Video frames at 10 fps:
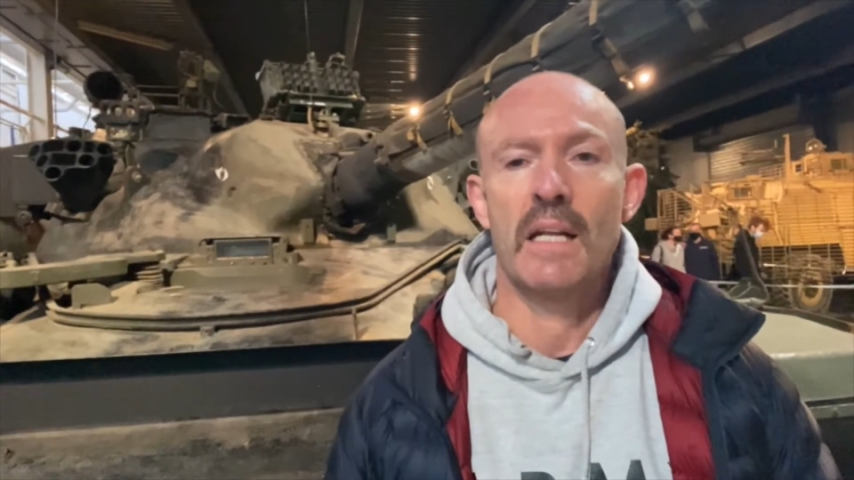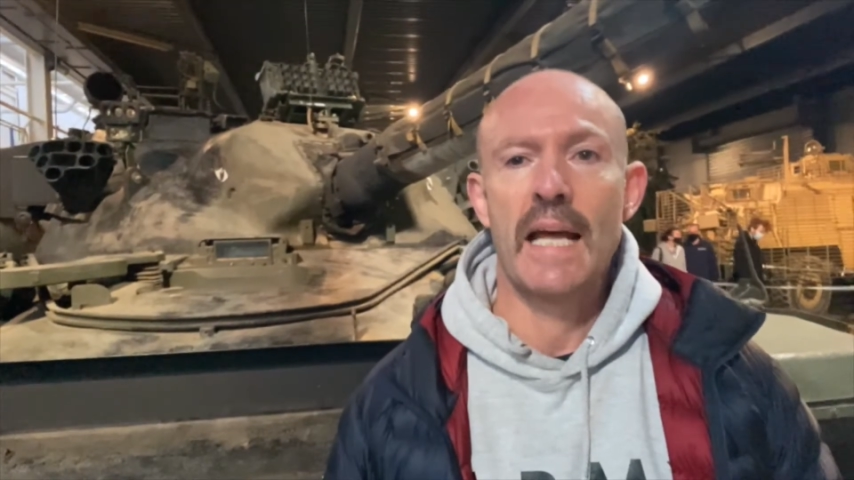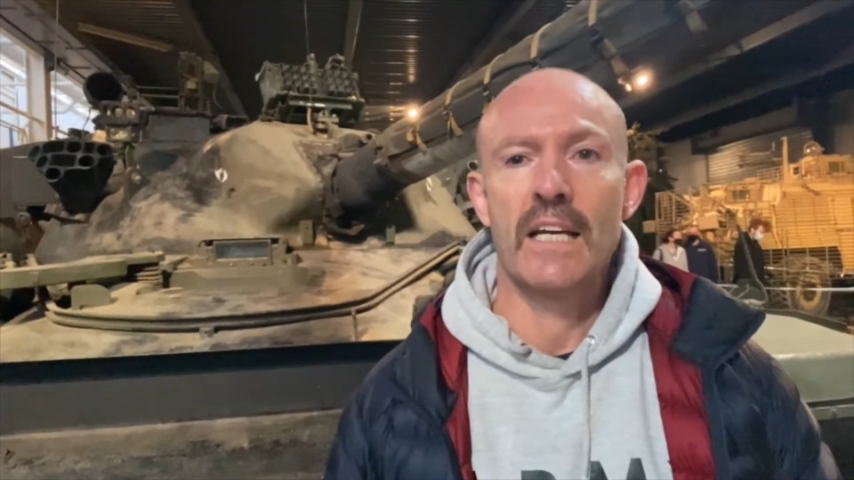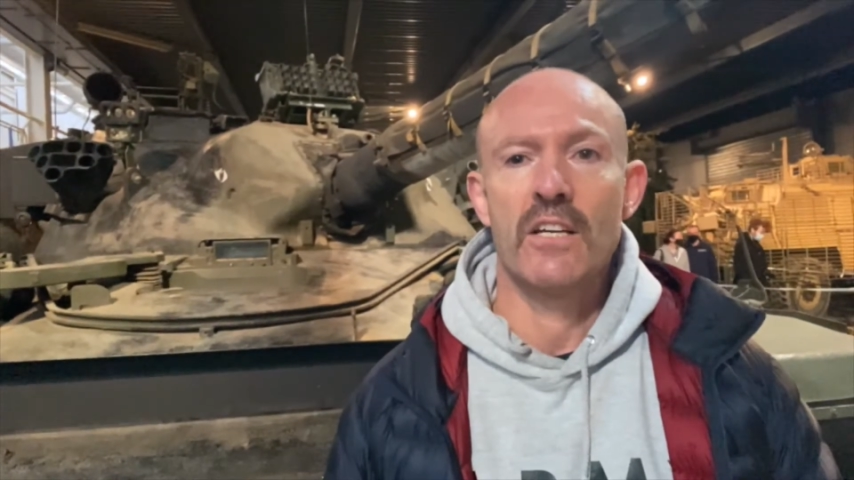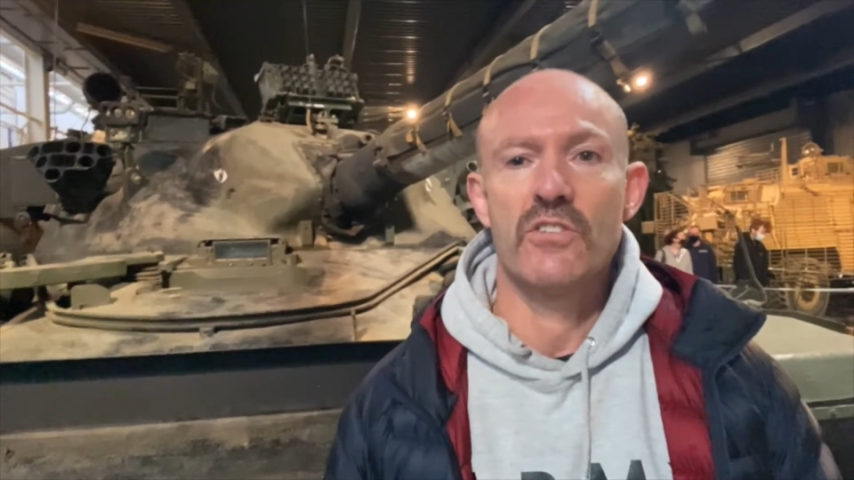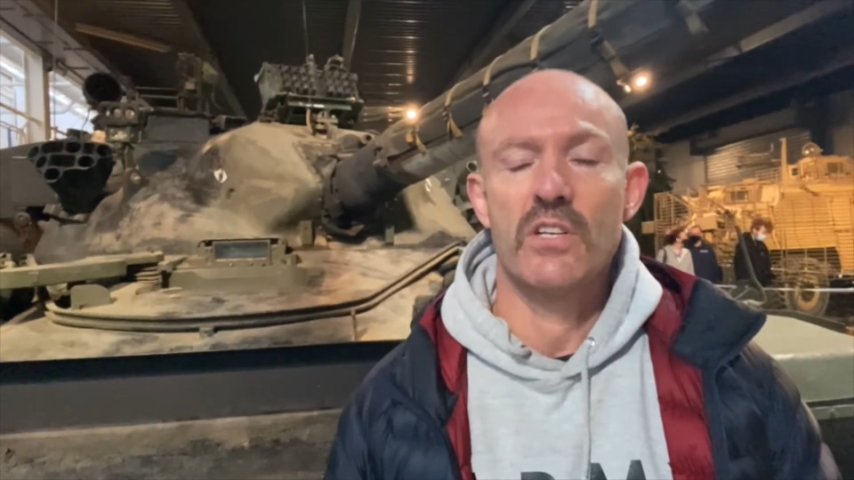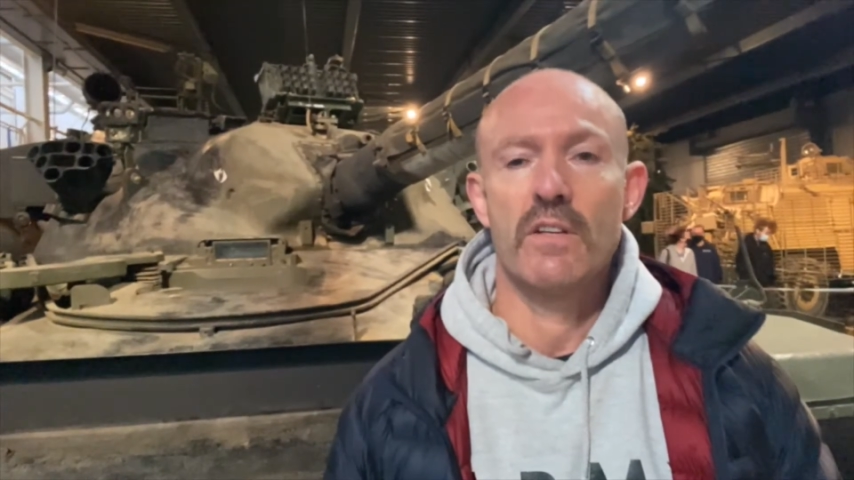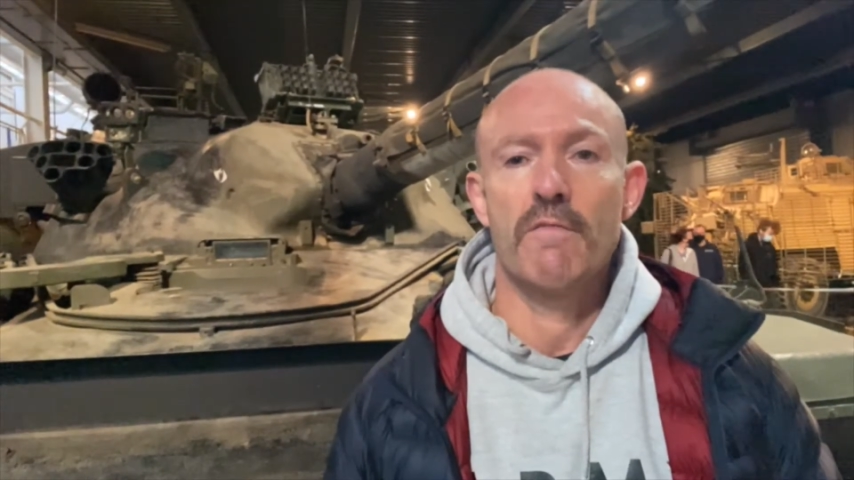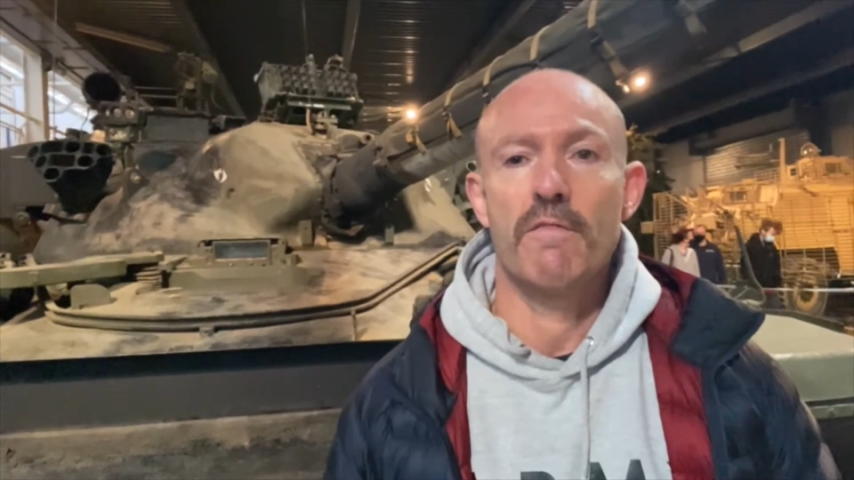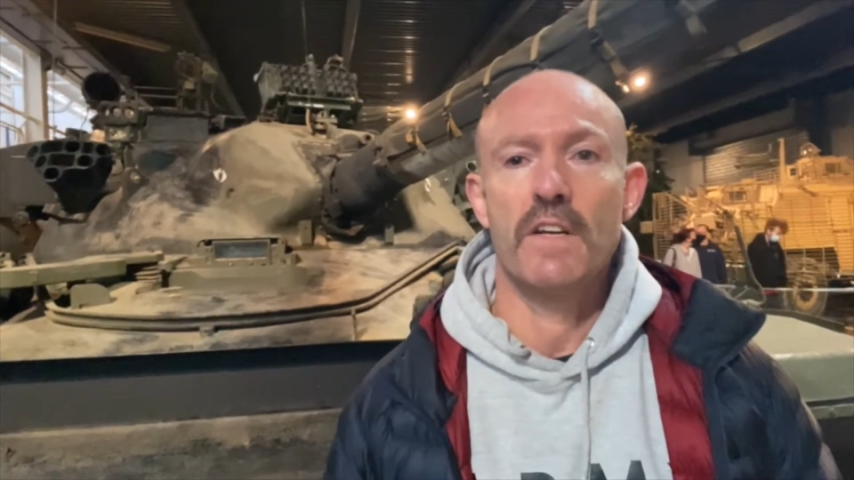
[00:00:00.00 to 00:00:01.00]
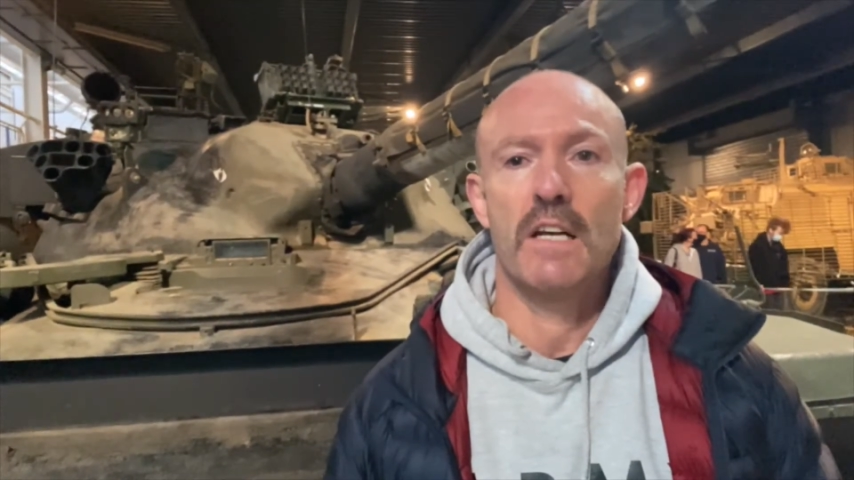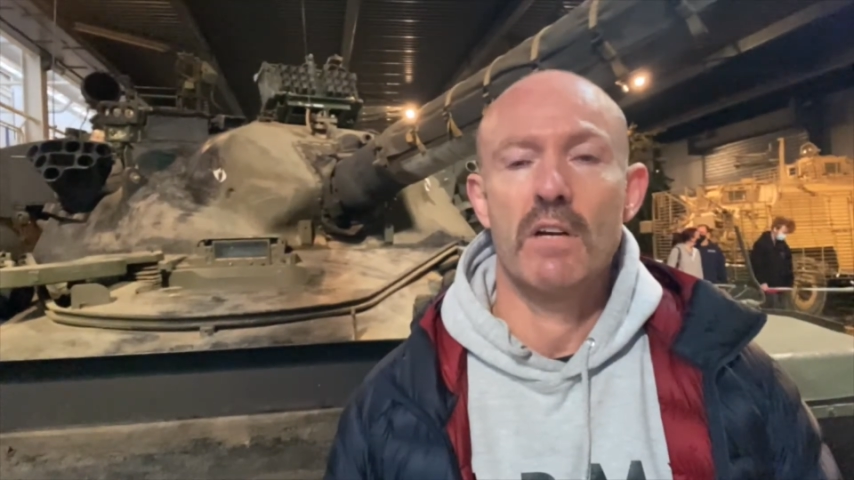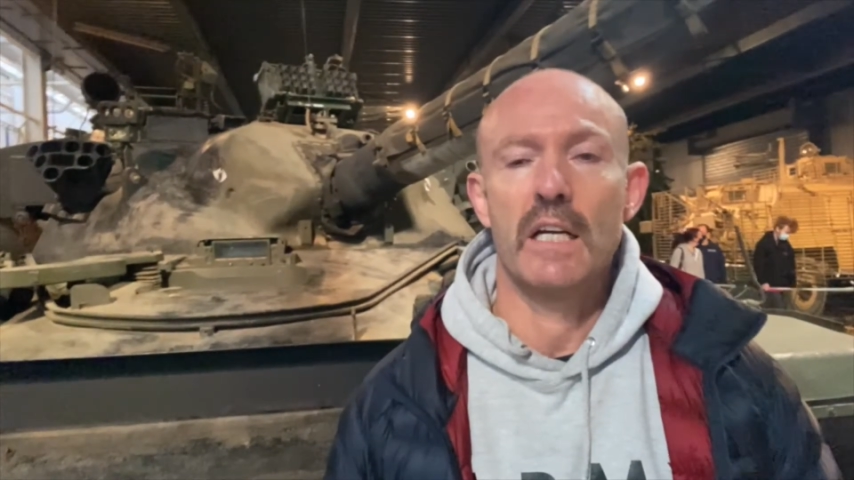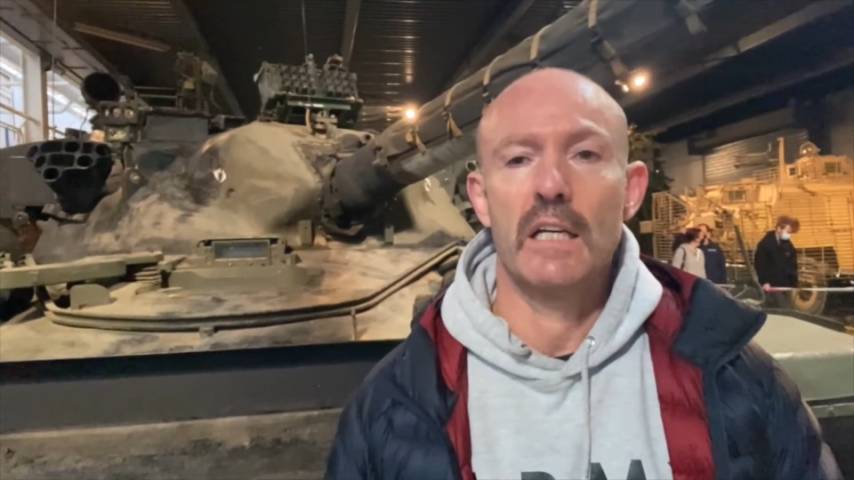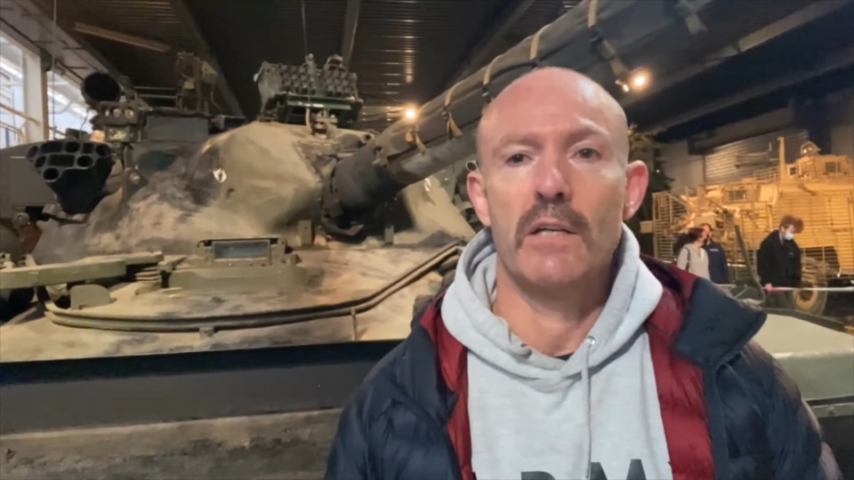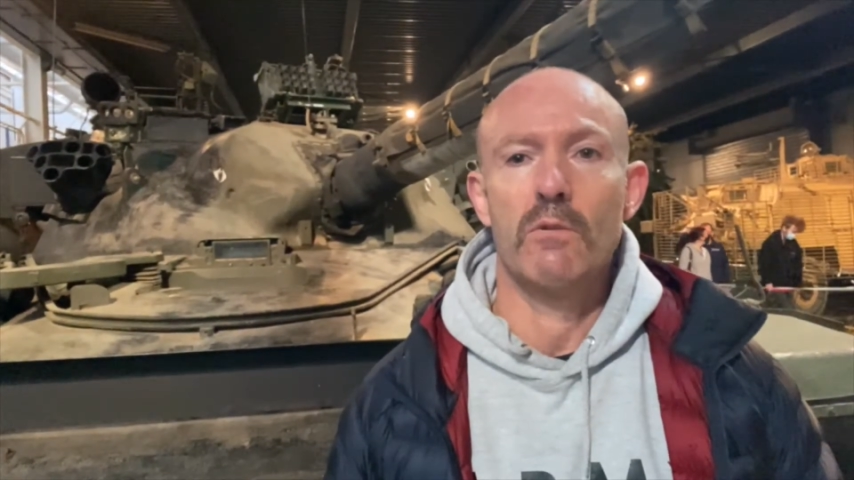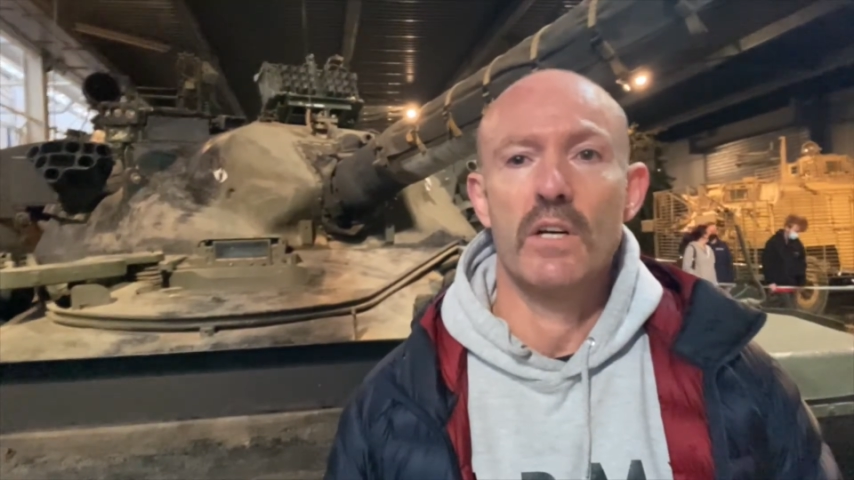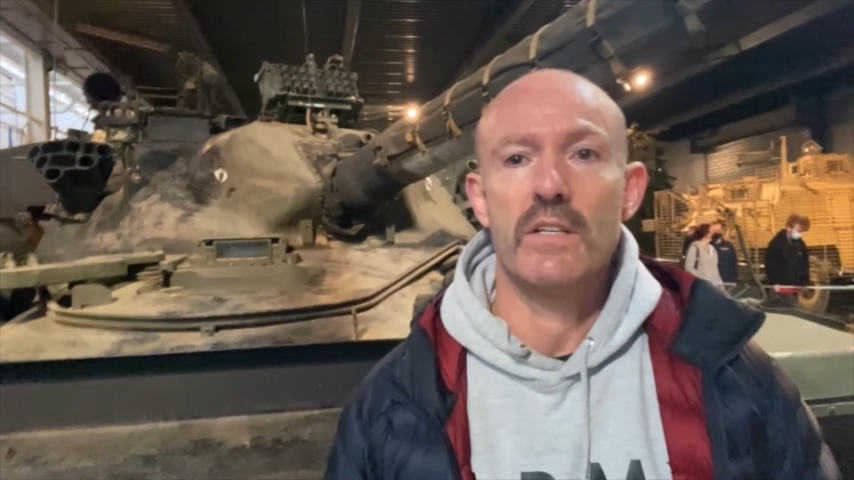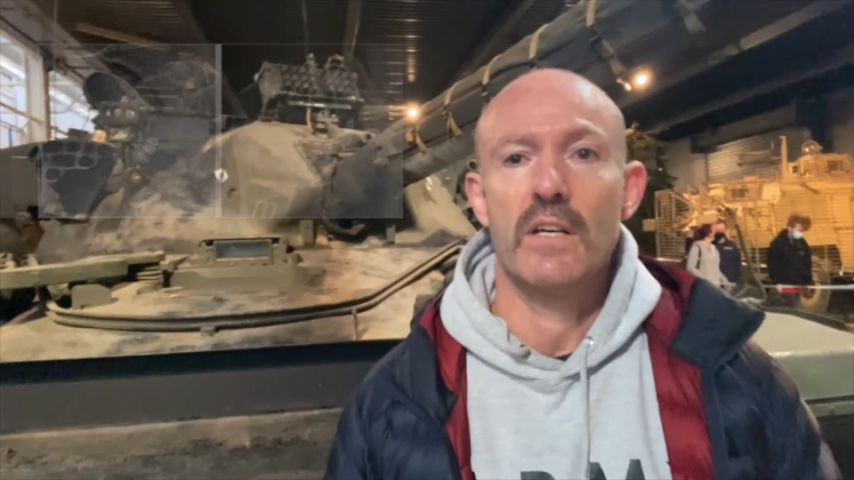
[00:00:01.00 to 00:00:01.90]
anchors in the inferior glenoid.